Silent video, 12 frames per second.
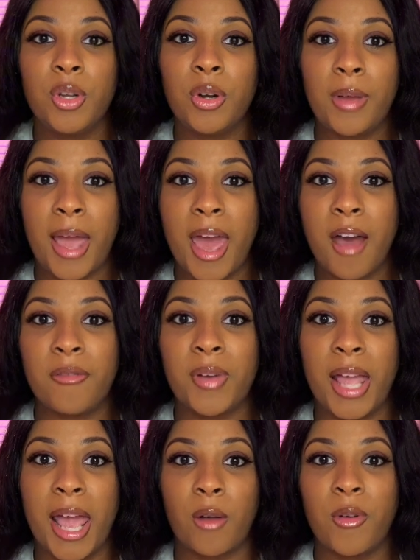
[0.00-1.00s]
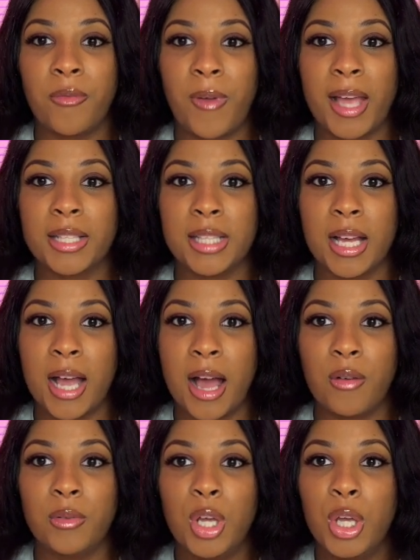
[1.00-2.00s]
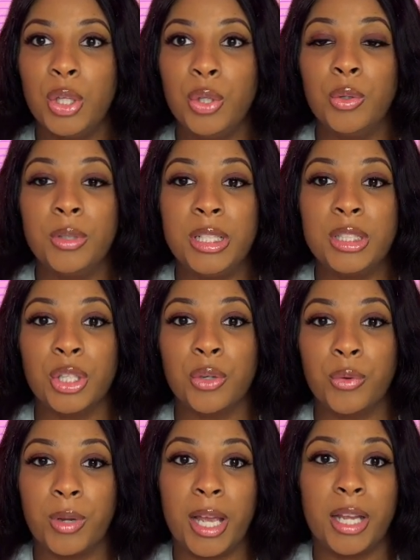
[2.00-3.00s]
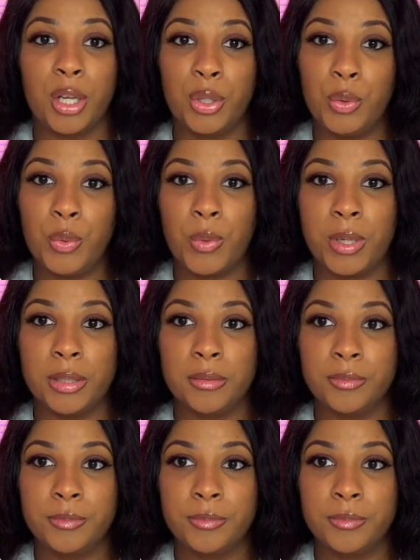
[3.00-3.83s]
don't have an Equifax account, you will need to create a new one.